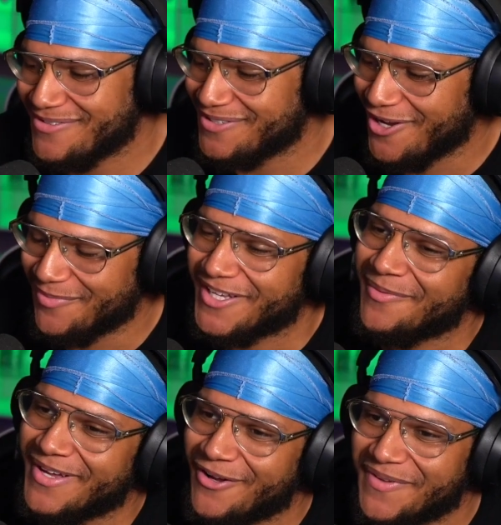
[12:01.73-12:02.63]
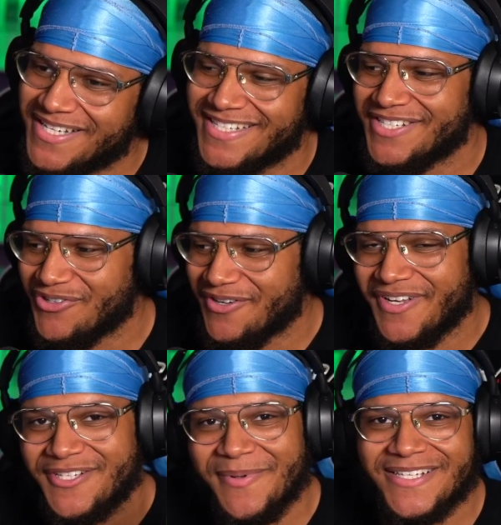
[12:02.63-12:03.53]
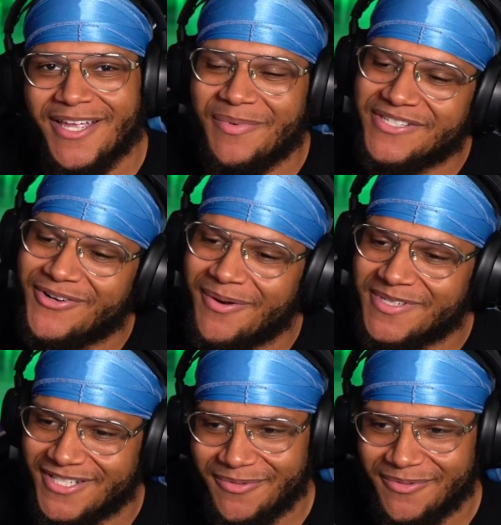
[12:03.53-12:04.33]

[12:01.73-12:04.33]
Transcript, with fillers: is dope though, man. Hopefully you guys did enjoy the video. Smash like button, subscribe to the channel.